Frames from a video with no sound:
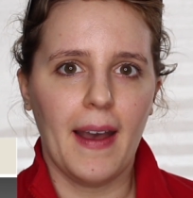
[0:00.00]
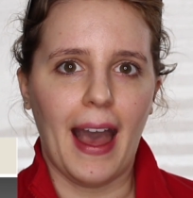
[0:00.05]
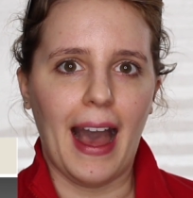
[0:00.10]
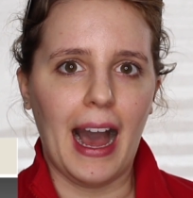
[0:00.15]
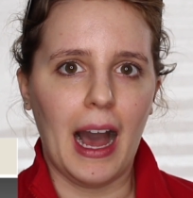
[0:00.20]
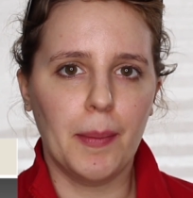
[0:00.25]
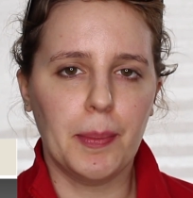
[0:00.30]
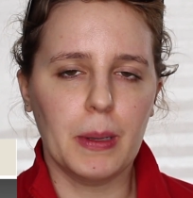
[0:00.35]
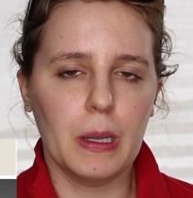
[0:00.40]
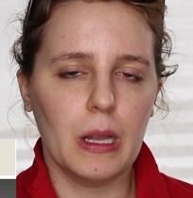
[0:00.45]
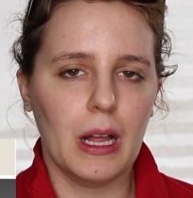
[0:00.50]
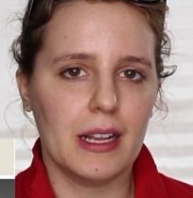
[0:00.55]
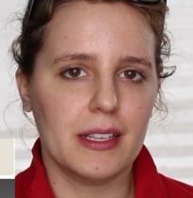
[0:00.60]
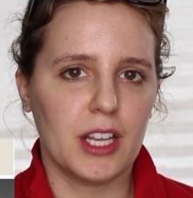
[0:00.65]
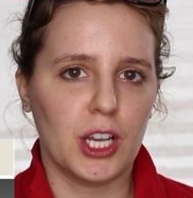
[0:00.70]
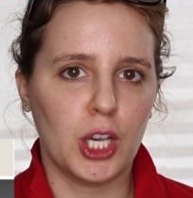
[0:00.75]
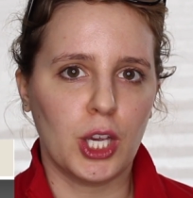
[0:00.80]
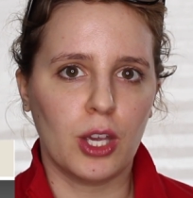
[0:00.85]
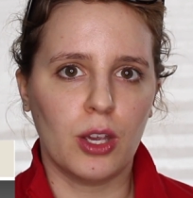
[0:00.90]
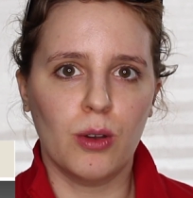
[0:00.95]
Apple
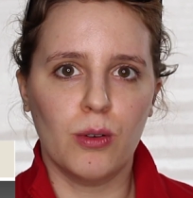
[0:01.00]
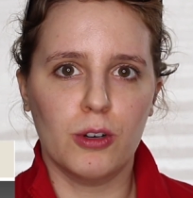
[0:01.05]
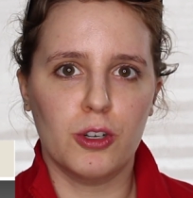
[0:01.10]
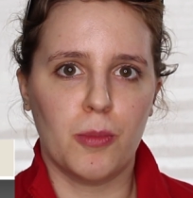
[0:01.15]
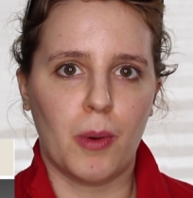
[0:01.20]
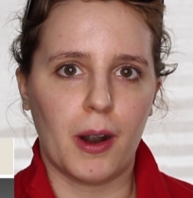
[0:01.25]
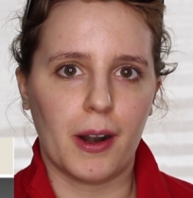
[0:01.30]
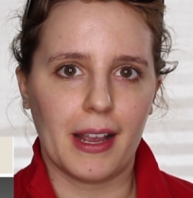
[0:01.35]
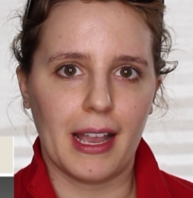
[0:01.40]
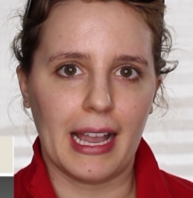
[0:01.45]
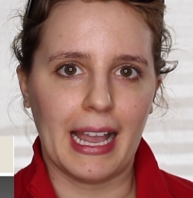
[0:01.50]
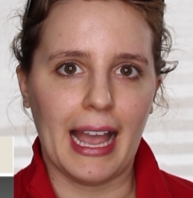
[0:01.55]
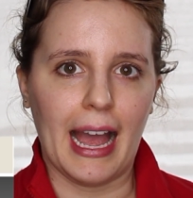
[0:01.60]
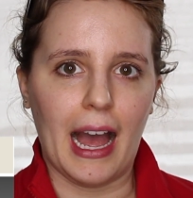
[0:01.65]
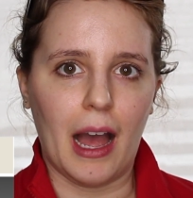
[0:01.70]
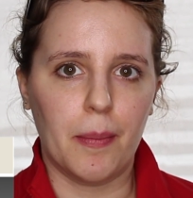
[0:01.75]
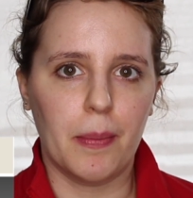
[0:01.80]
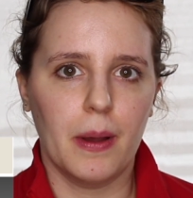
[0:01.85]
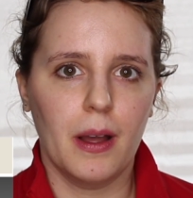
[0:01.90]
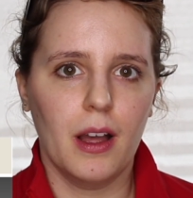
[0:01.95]
has a huge market
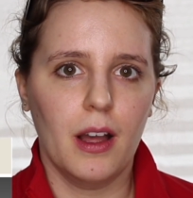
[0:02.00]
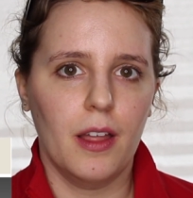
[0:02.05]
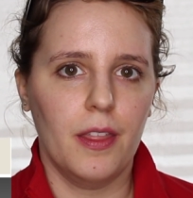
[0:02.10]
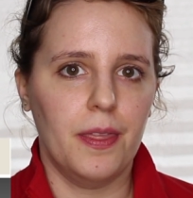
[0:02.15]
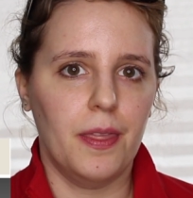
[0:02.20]
cap.